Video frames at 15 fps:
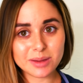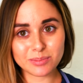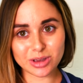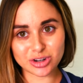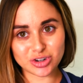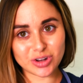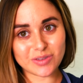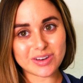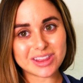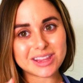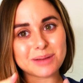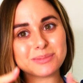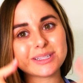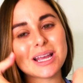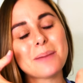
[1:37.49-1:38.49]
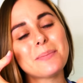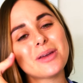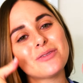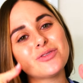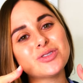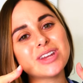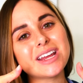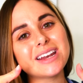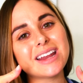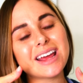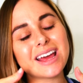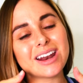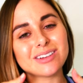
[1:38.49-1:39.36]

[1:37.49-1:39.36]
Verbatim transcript: Make sure you give it a thumbs up if you did, and